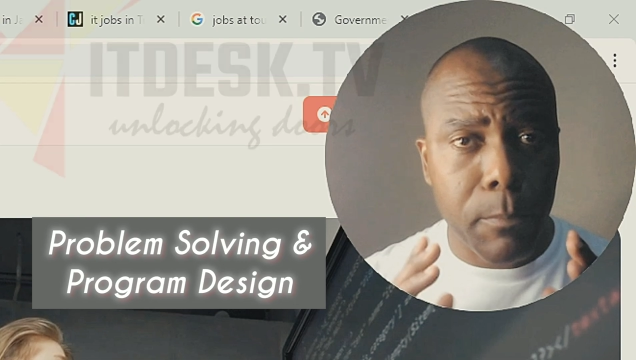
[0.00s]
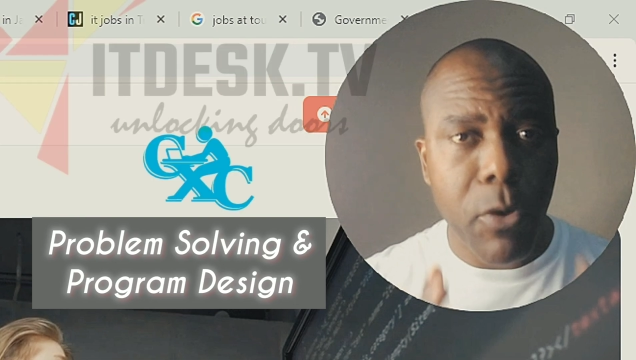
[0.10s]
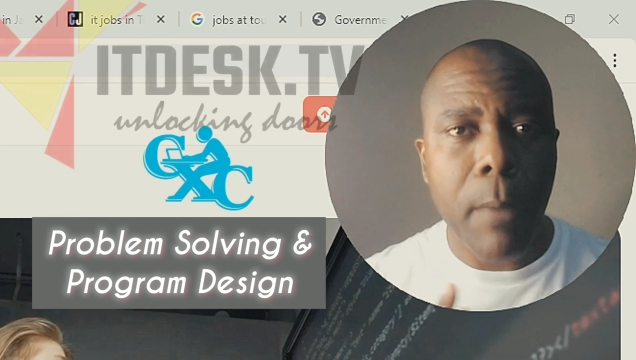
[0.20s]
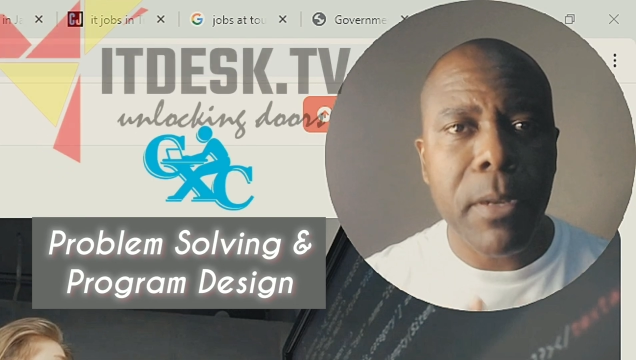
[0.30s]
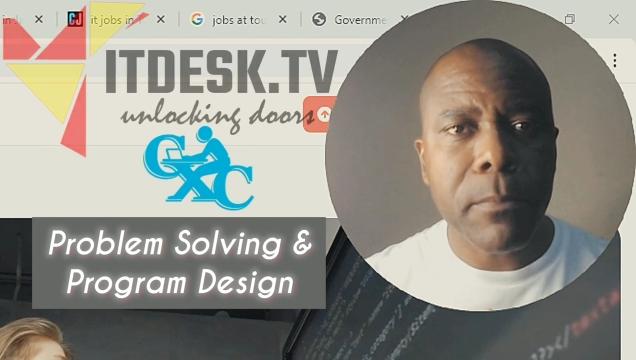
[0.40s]
Now,
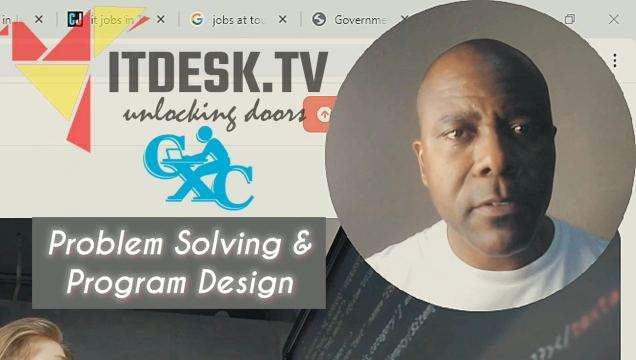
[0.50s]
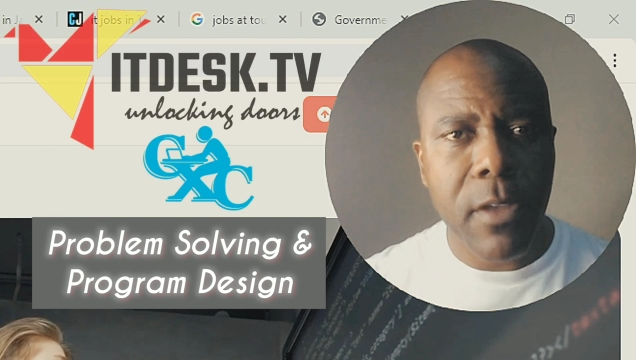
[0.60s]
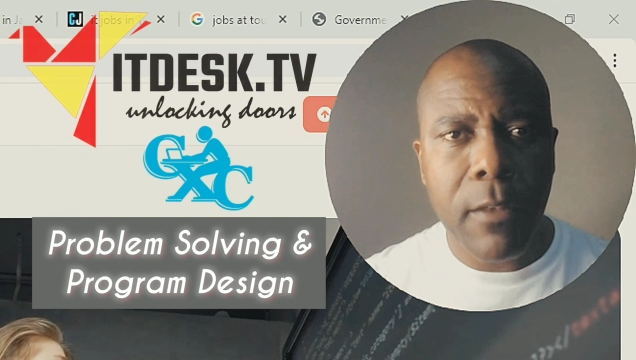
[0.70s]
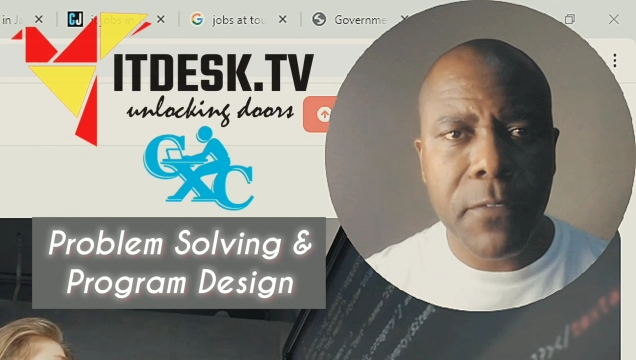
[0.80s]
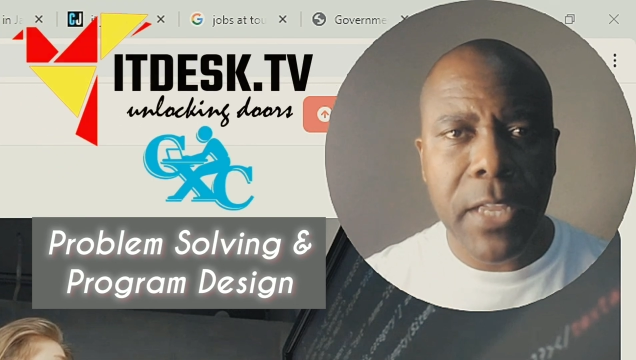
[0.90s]
problem
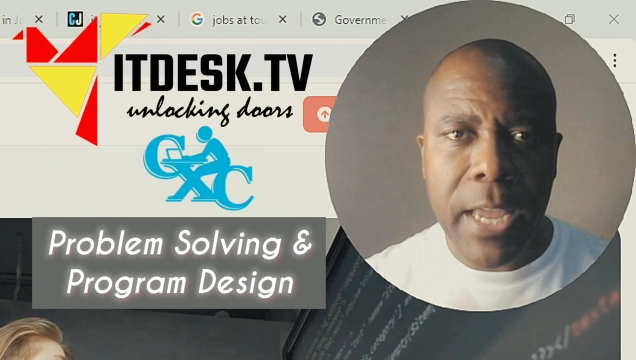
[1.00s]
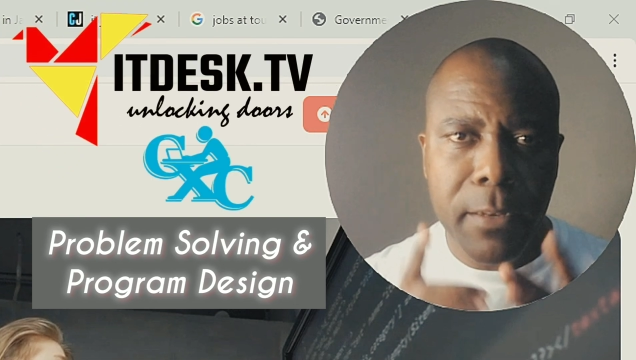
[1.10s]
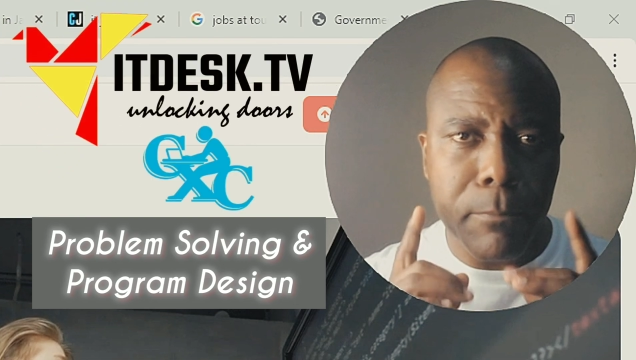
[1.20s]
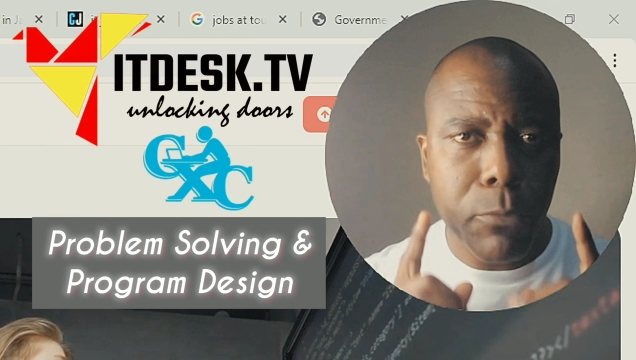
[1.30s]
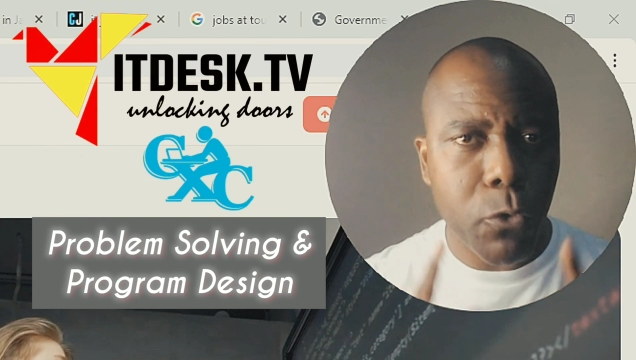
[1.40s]
solving
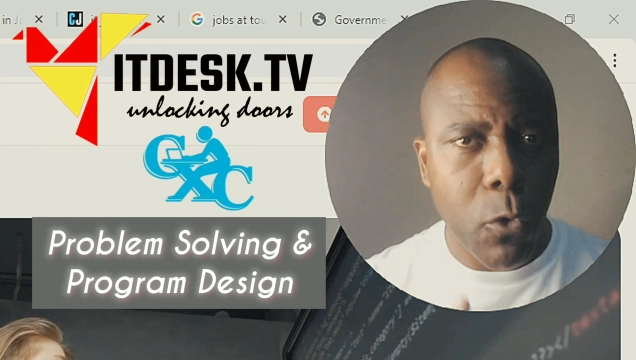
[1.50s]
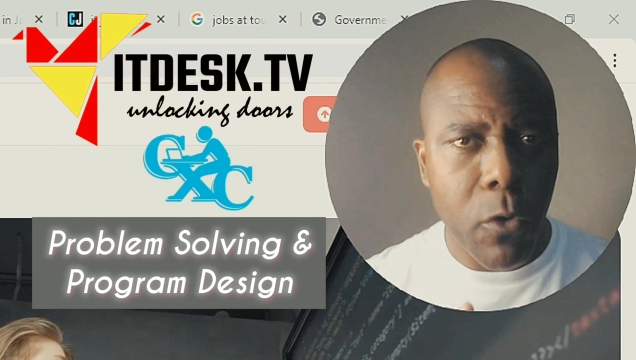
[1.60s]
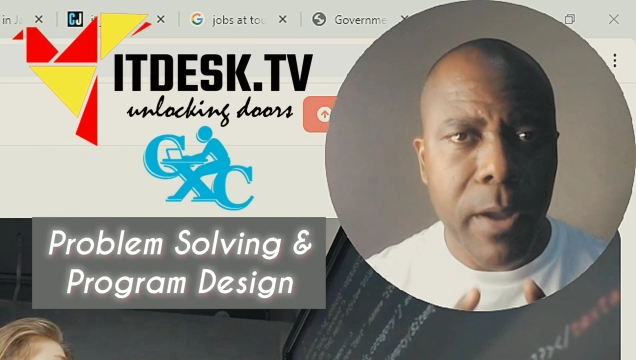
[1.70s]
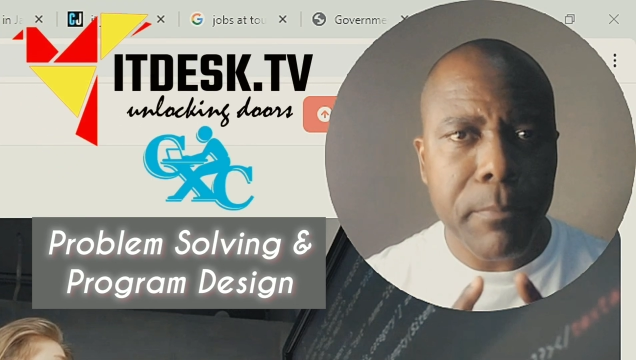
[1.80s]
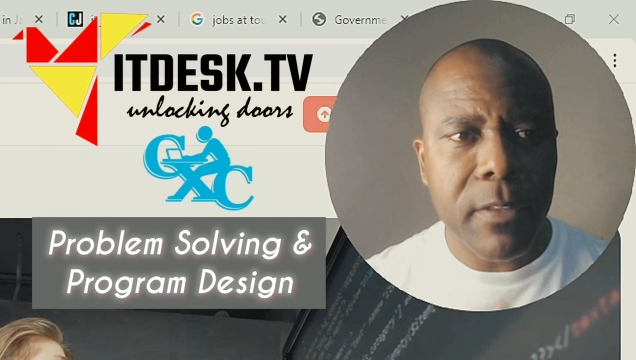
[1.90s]
and
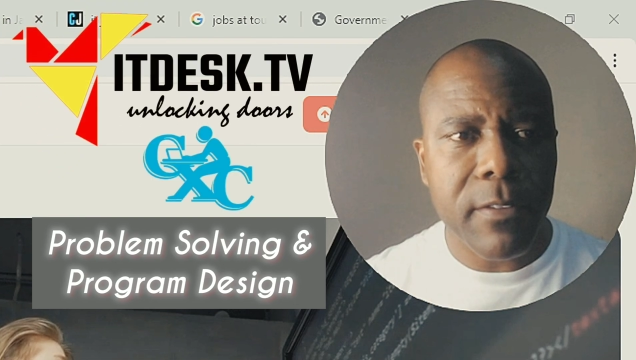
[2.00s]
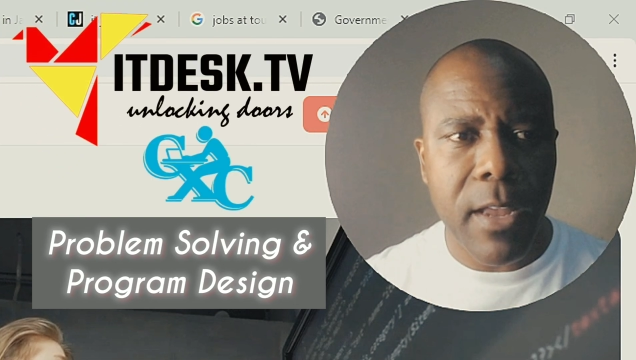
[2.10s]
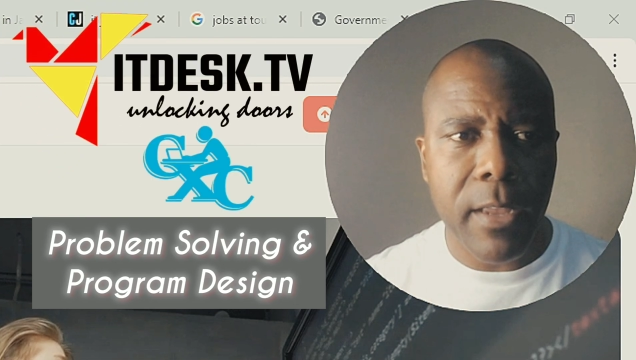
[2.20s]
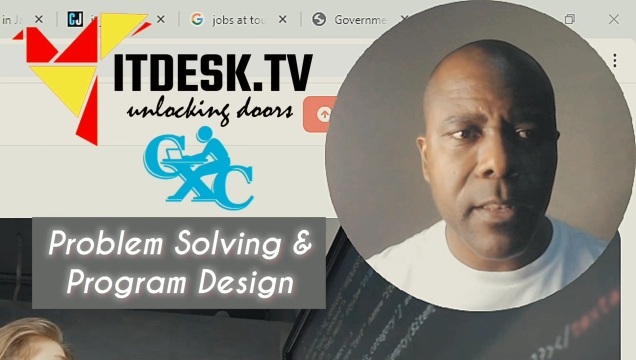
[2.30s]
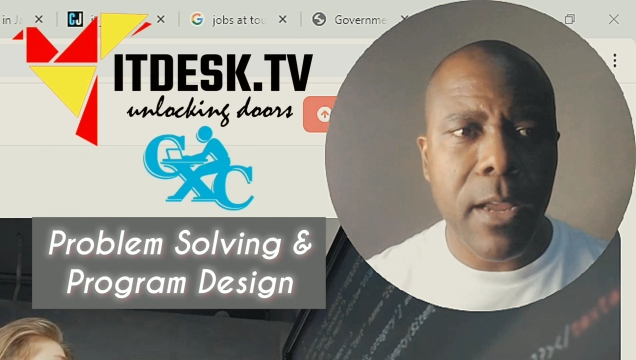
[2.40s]
program
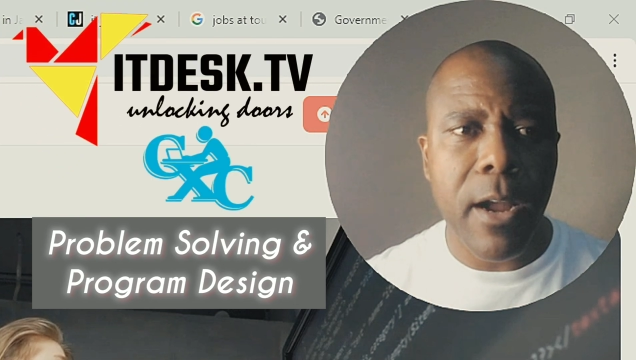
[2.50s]
design